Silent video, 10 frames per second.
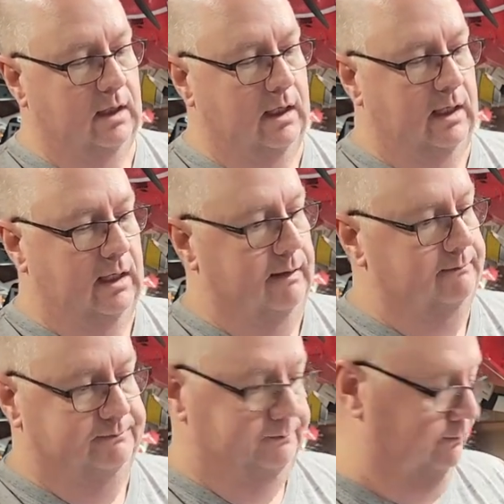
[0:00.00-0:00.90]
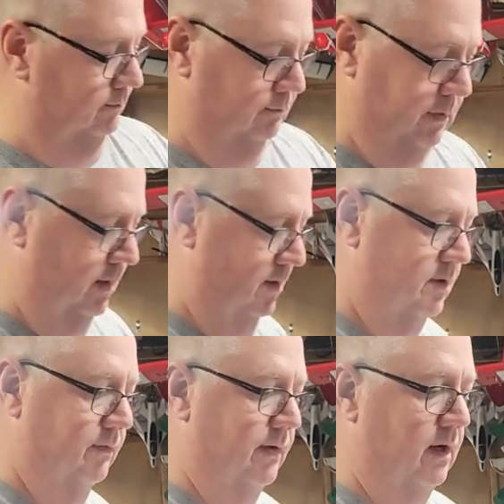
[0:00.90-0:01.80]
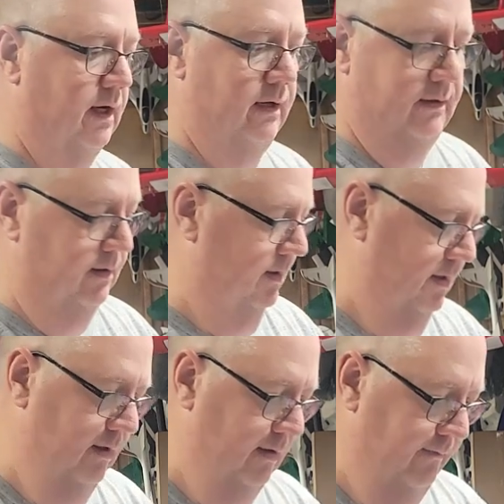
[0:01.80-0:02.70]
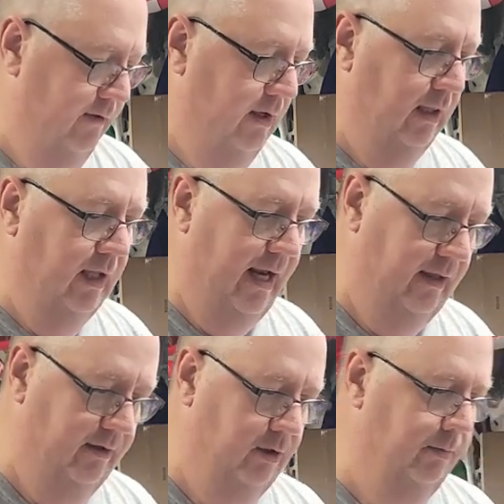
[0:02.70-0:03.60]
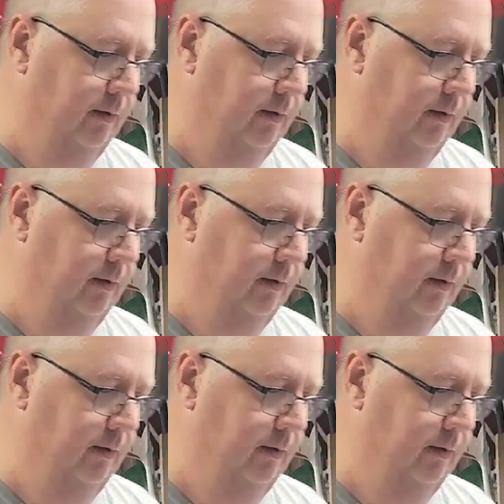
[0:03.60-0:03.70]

um, but this is a very, very light little